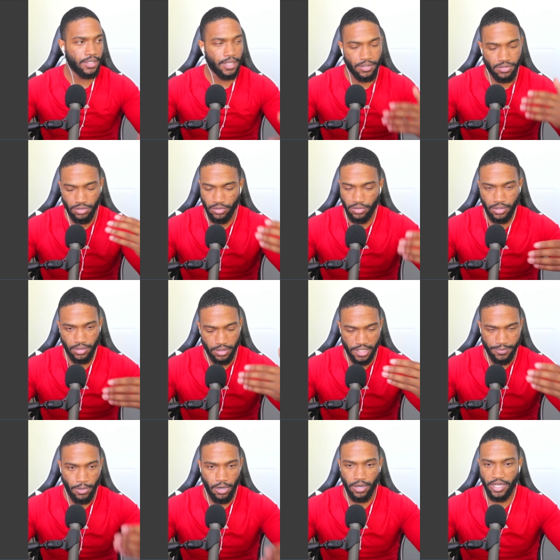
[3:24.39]
Those are little
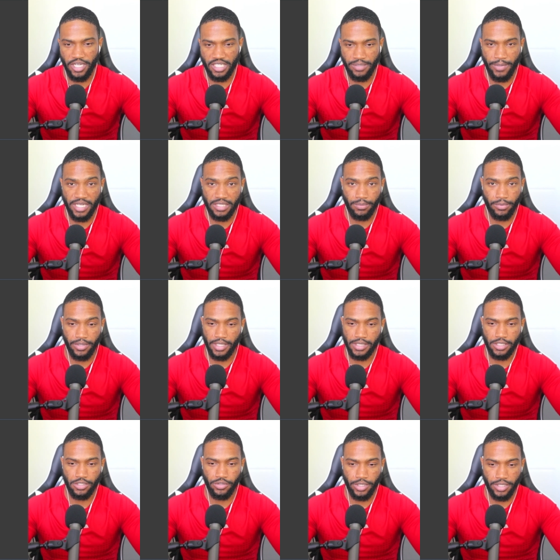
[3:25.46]
small customizable
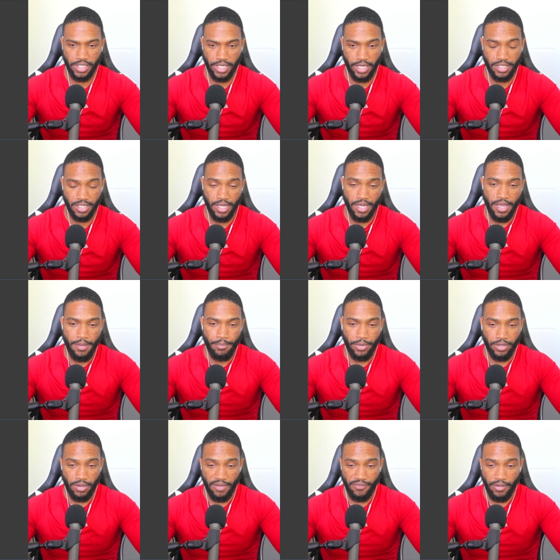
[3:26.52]
things that you can change.
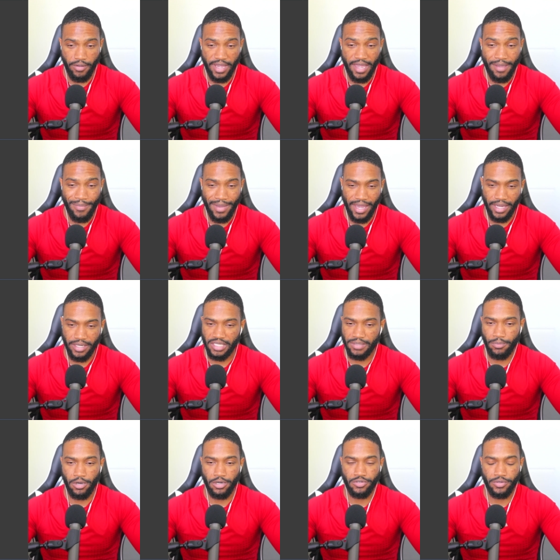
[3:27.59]
But you have your M8
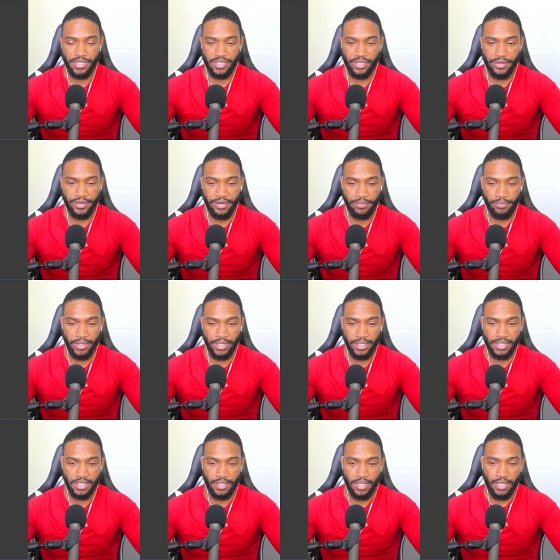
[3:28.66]
smart translator
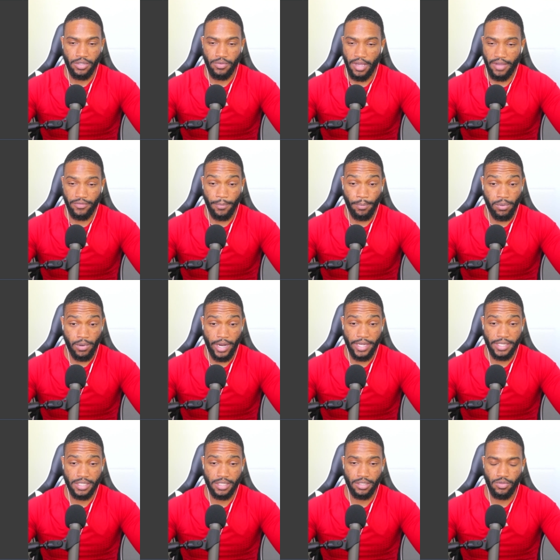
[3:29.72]
earbuds. You have your
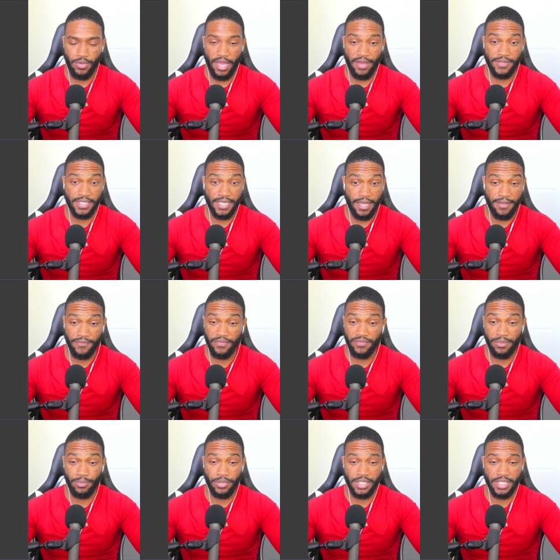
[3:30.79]
price. You have save
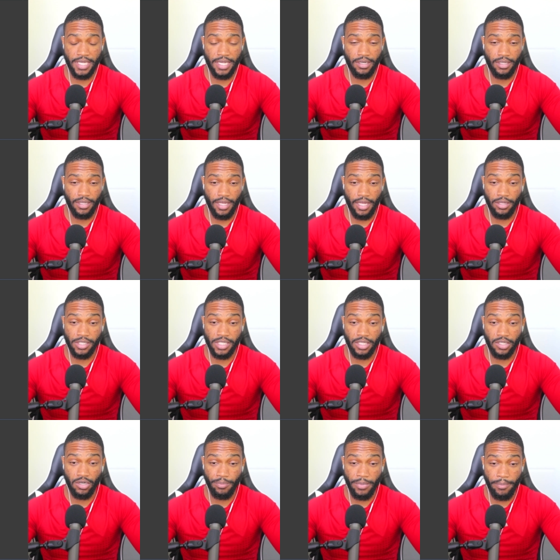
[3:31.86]
50%. It looks
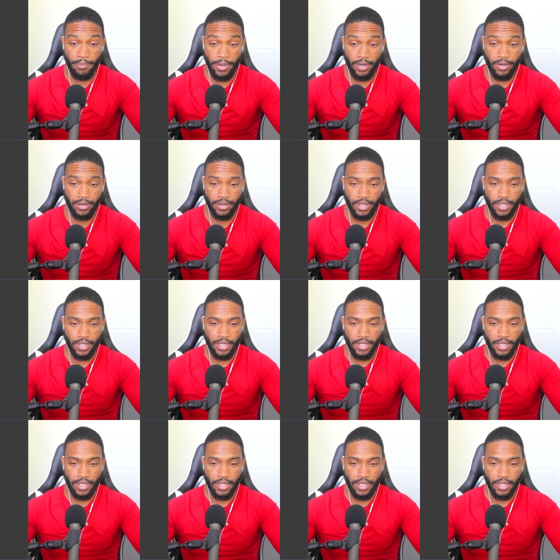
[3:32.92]
a little bit better.